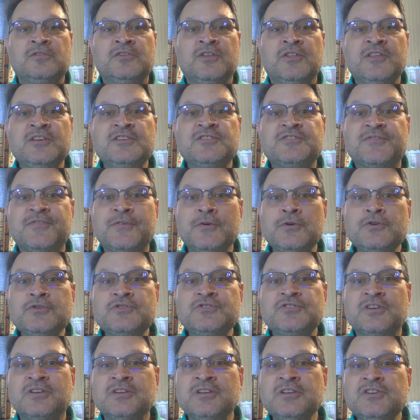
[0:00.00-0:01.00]
To these
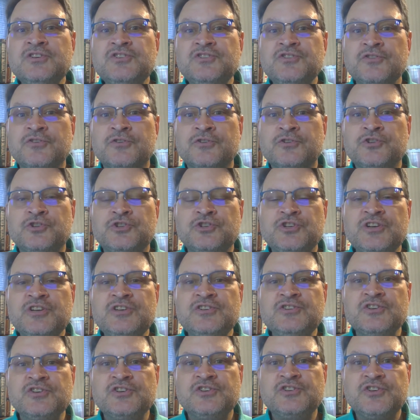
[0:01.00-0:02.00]
first listeners,
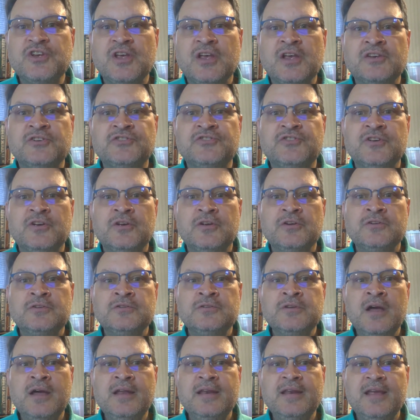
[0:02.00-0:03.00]
Jesus says,
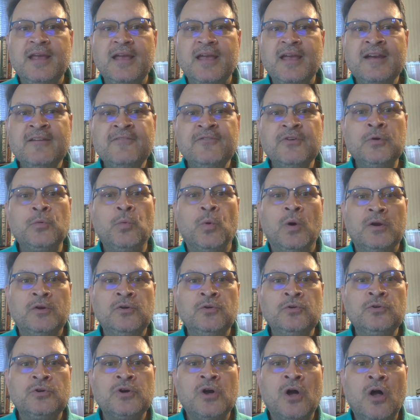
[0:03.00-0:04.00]
not everyone
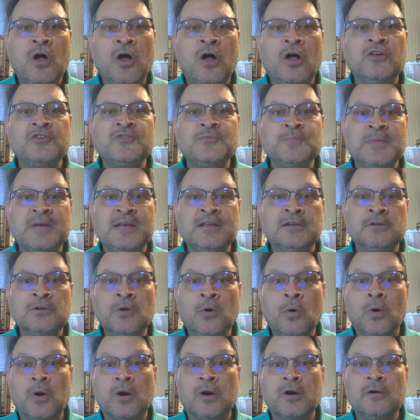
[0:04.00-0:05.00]
who calls me
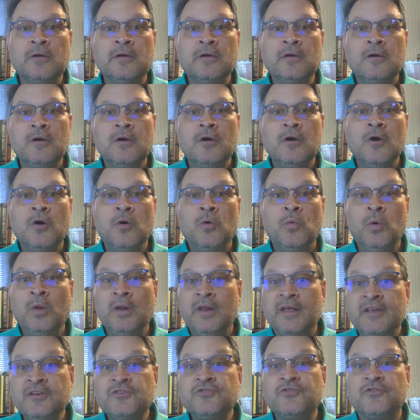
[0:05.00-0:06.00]
Lord
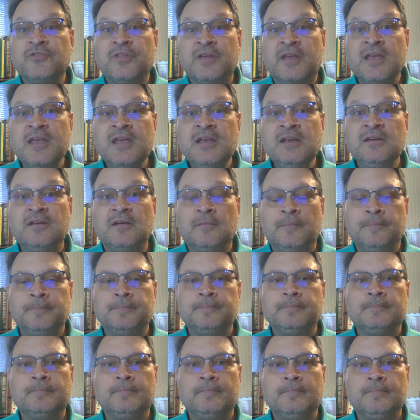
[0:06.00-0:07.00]
will enter the
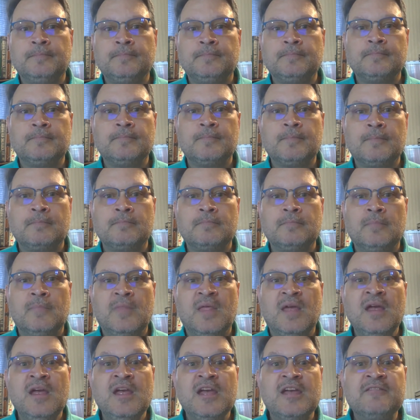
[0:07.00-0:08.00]
kingdom.
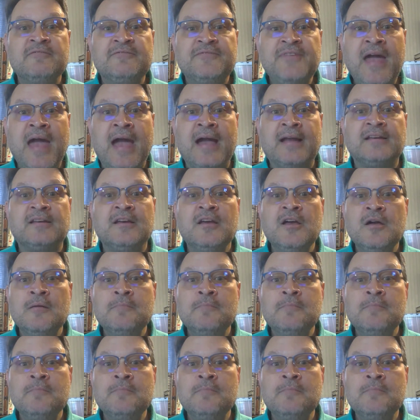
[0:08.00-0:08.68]
In fact,